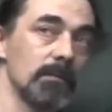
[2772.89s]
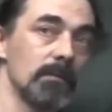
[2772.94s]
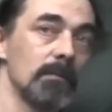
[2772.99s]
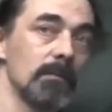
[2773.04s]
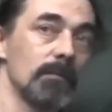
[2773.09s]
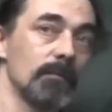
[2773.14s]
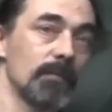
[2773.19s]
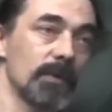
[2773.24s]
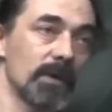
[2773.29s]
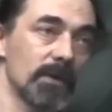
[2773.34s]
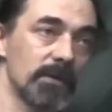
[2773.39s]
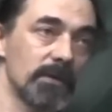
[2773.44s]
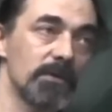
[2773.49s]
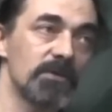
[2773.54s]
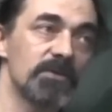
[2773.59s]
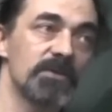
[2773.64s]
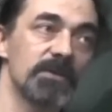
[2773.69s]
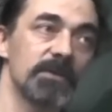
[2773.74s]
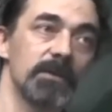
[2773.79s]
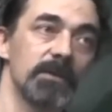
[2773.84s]
Force
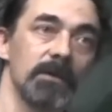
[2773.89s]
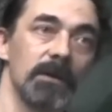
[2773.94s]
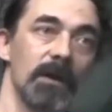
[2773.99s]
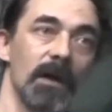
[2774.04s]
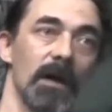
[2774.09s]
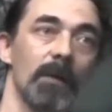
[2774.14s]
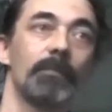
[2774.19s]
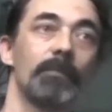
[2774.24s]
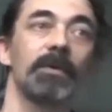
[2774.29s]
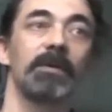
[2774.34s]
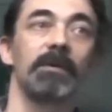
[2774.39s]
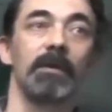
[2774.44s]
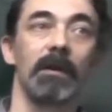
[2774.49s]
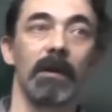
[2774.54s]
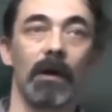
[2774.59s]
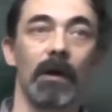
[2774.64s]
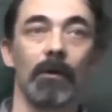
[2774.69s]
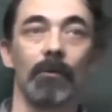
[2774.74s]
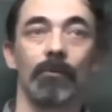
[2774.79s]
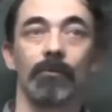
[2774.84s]
units
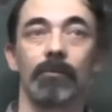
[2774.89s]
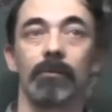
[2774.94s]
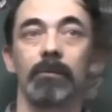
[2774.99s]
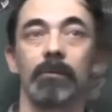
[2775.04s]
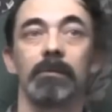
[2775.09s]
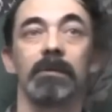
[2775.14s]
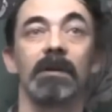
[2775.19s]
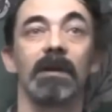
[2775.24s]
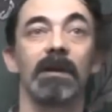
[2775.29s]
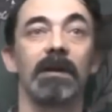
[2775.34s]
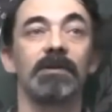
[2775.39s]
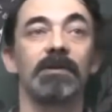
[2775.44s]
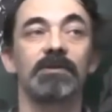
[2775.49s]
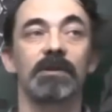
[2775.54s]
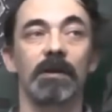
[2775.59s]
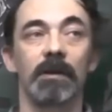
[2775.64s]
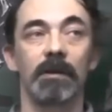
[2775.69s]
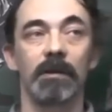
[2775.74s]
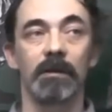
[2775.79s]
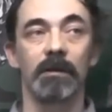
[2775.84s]

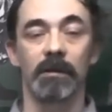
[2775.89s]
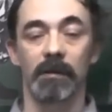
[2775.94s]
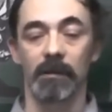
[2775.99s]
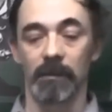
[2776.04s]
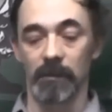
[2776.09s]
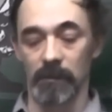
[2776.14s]
basically